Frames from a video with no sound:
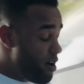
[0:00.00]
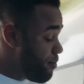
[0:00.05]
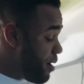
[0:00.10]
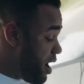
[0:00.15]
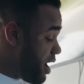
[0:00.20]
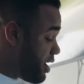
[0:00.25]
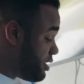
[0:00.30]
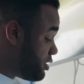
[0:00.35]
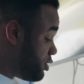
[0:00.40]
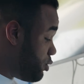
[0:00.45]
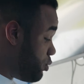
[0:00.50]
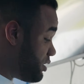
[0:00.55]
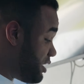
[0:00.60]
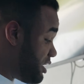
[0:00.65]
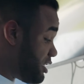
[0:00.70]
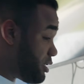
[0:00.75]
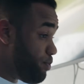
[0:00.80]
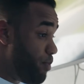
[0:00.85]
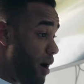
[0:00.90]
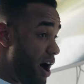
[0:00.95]
Bodies, who was the
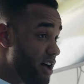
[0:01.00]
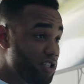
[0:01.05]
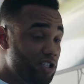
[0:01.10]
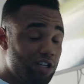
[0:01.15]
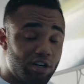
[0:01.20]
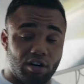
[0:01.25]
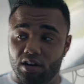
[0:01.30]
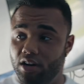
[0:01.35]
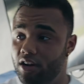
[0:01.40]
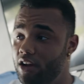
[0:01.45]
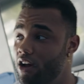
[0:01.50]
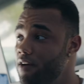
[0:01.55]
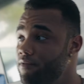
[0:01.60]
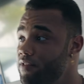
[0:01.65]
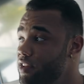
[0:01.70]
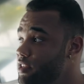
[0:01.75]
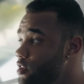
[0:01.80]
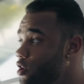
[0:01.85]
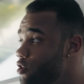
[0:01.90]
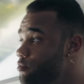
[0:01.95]
sponsor of
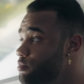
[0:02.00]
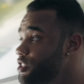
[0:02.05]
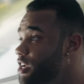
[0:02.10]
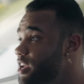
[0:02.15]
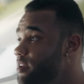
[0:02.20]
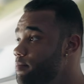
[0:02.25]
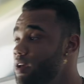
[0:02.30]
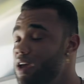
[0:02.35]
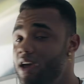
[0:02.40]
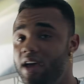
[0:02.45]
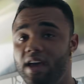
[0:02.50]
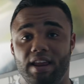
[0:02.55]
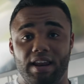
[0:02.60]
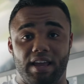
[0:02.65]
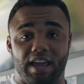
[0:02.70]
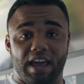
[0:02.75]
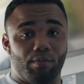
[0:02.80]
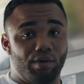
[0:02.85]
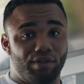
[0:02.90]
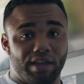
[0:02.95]
this home gym. And
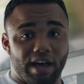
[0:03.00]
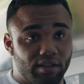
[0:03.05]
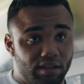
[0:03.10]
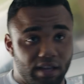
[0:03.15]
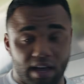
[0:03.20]
again, without